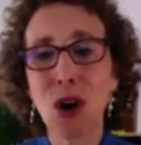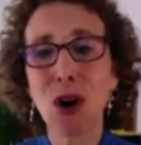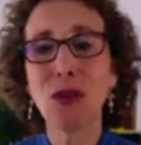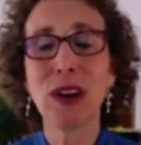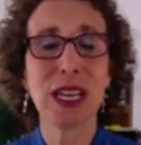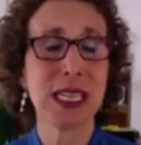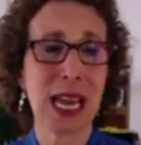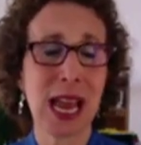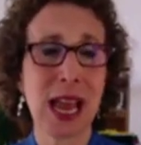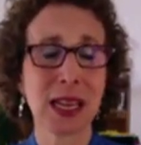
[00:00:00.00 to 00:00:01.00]
already
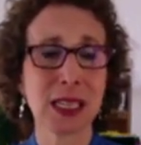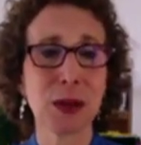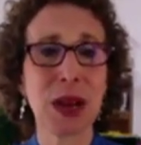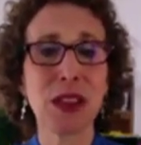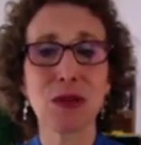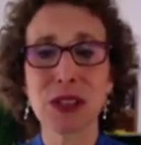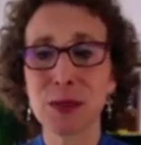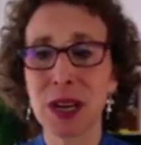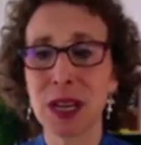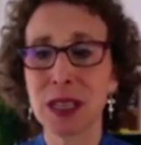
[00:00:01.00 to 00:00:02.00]
taxed by the
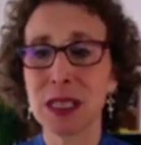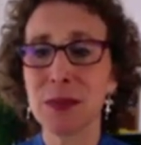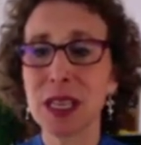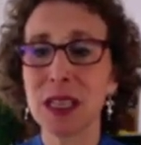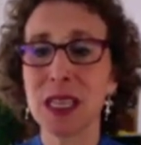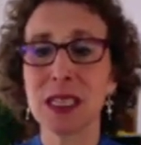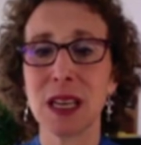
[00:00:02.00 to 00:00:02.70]
responsibilities